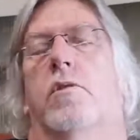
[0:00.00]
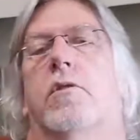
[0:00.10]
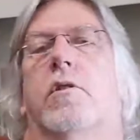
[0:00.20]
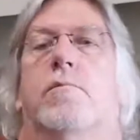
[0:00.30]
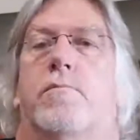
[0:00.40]

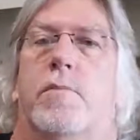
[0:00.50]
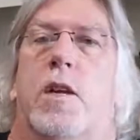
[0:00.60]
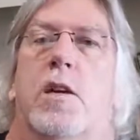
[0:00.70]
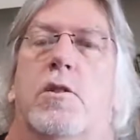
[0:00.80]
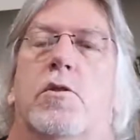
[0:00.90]
So
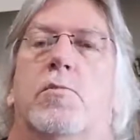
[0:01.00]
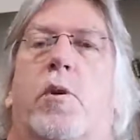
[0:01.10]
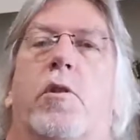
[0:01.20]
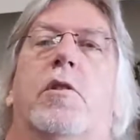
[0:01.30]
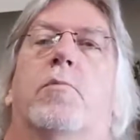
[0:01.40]
just
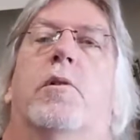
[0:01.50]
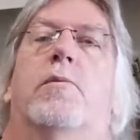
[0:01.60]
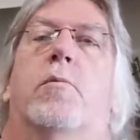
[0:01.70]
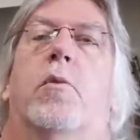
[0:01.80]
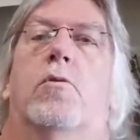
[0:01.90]
borrowed a bit
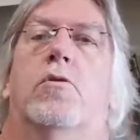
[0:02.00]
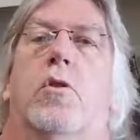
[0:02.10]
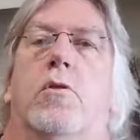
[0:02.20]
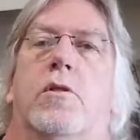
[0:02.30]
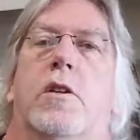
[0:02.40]
from old
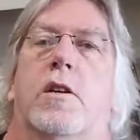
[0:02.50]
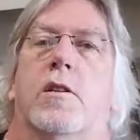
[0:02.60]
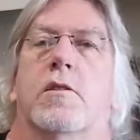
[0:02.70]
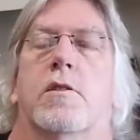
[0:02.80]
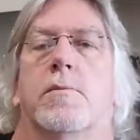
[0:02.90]
Charles
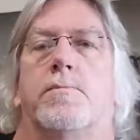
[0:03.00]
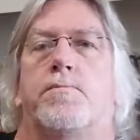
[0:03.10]
Dickens.